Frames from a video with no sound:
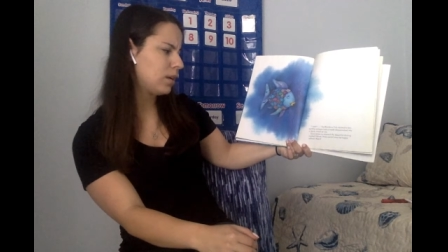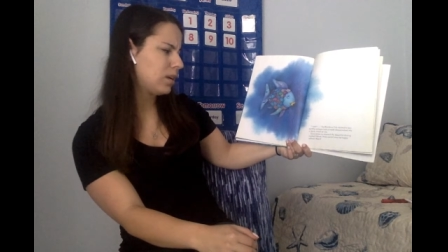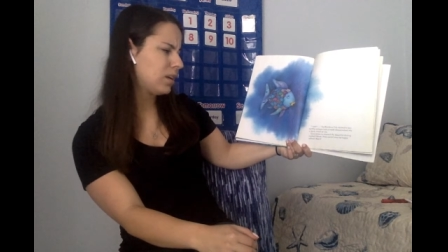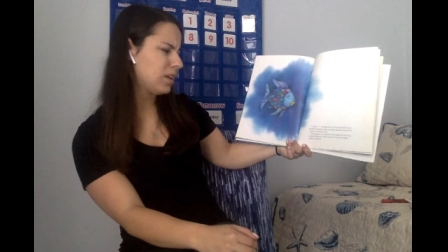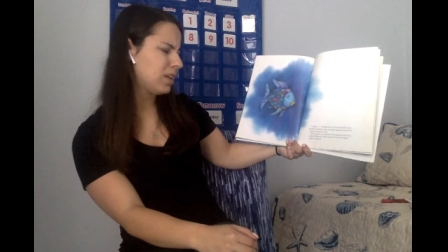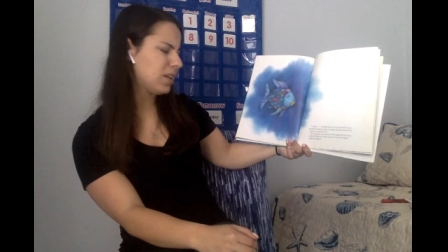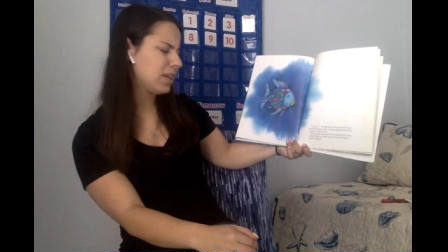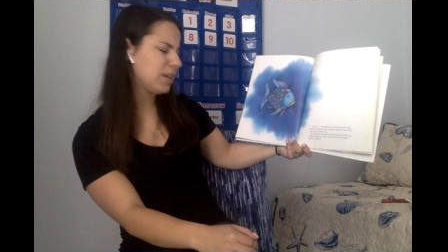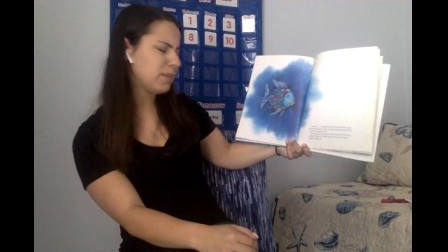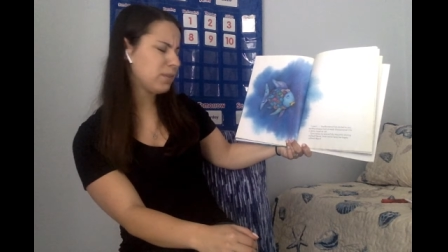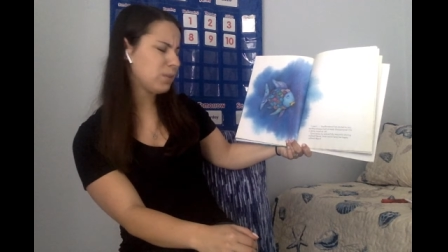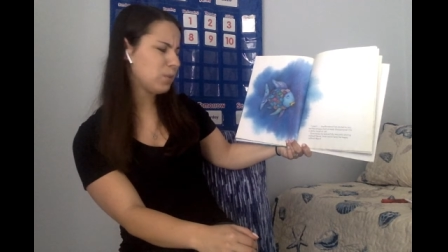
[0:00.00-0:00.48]

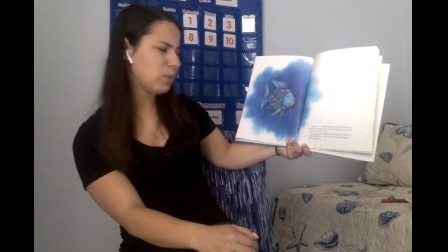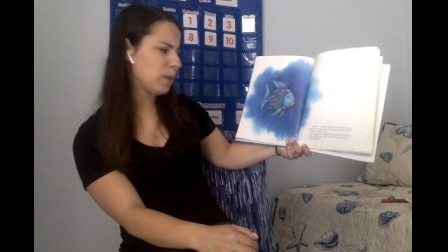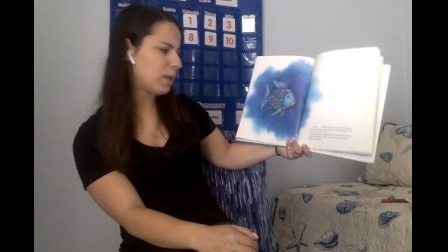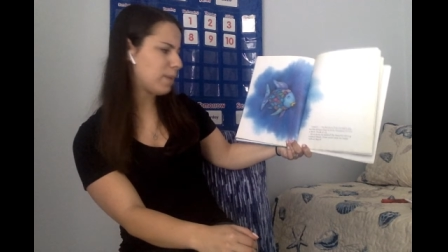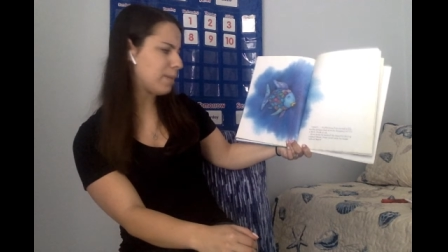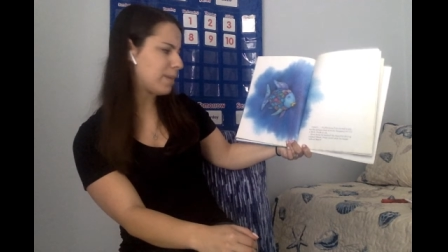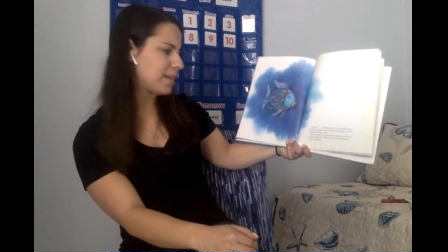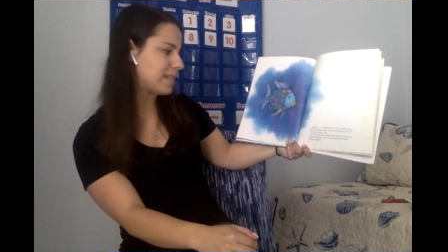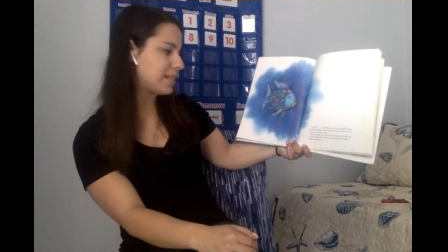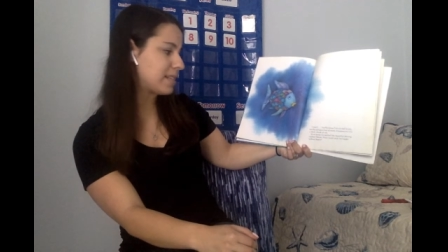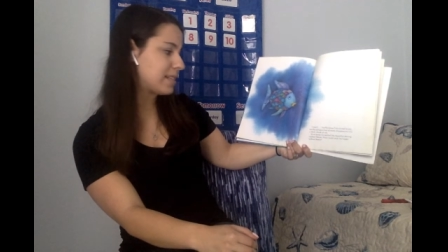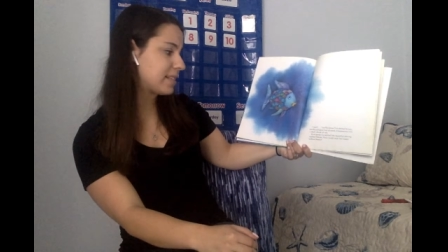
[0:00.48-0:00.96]
Give away
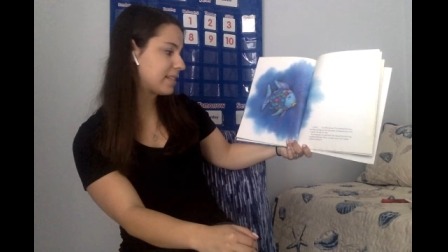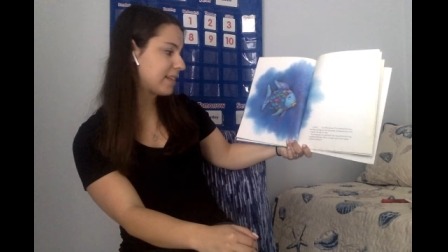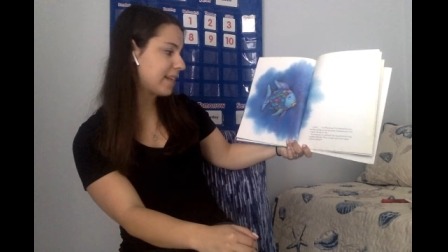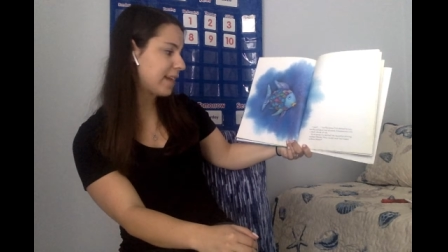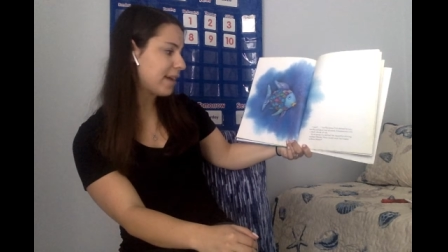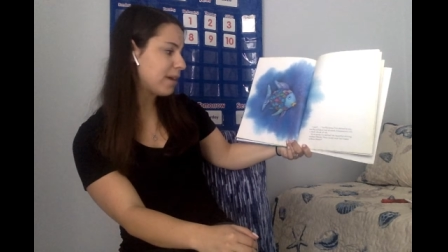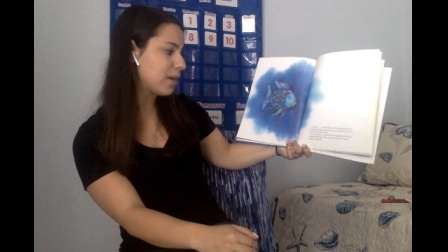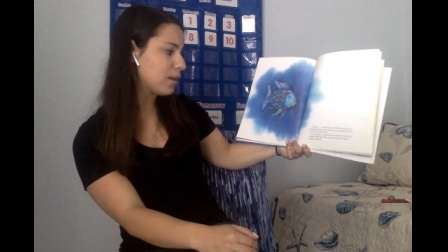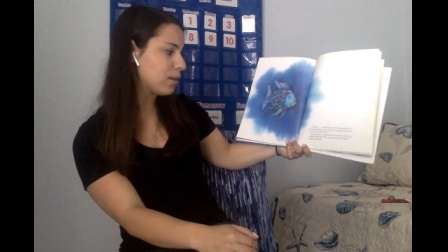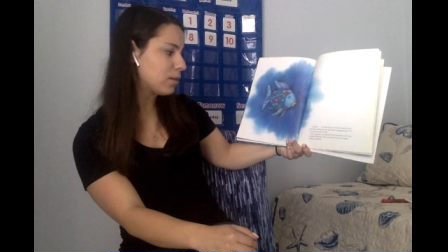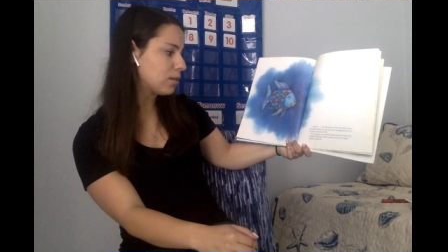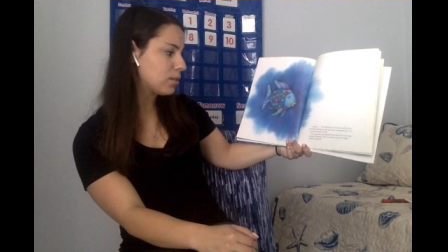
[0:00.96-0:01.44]
my
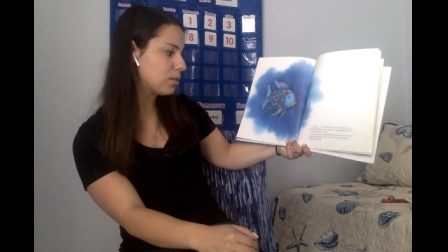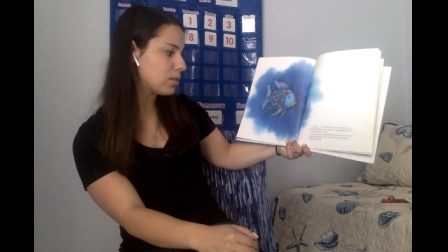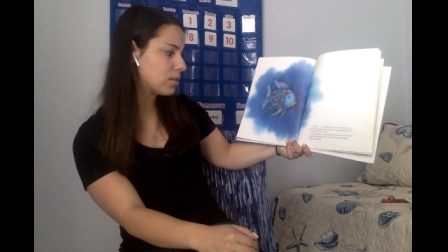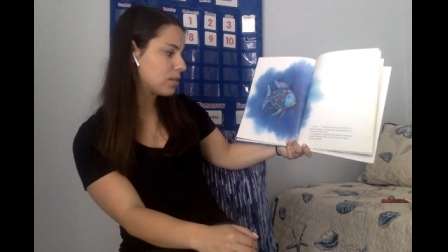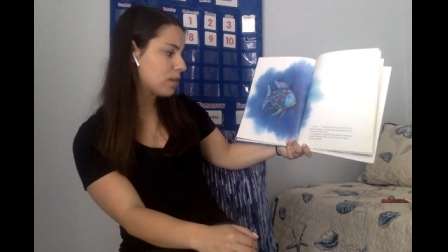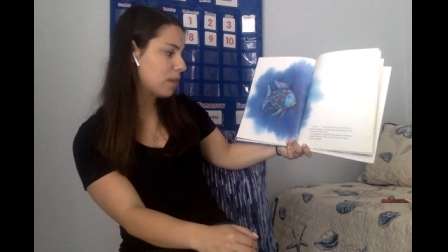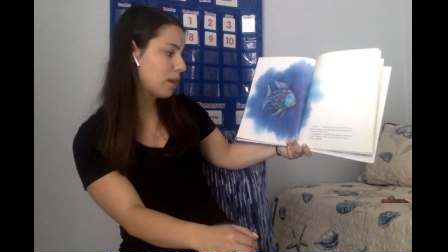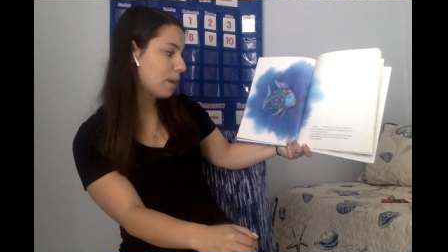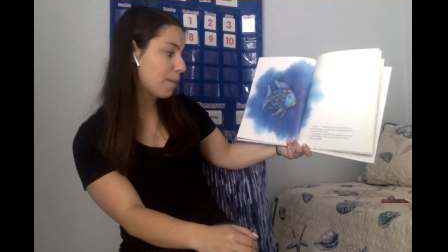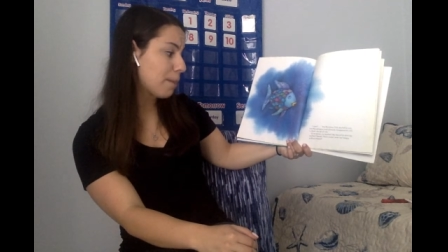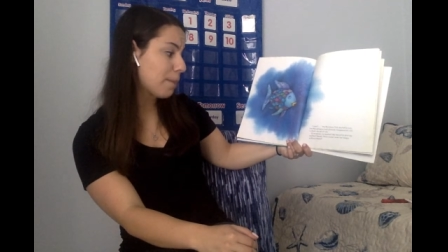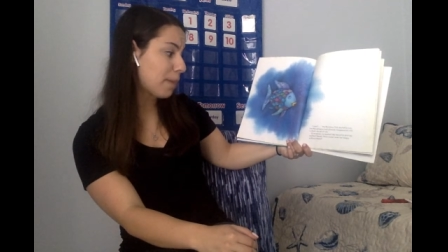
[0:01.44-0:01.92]
scales,
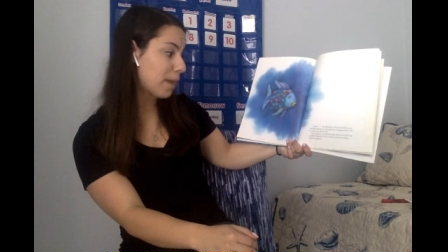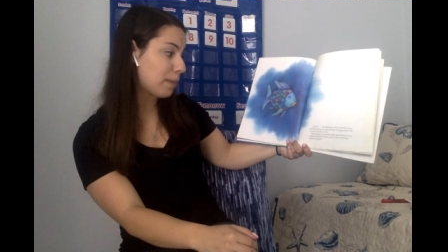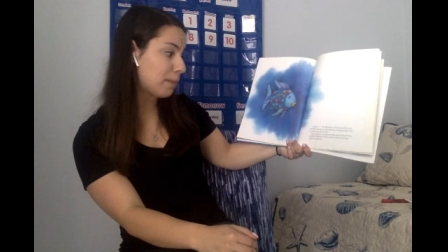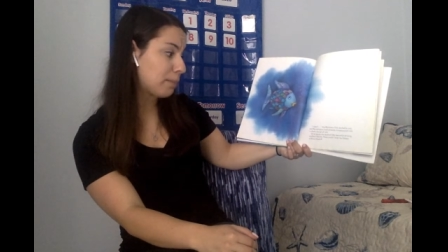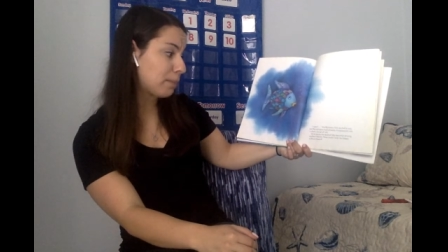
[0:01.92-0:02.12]
my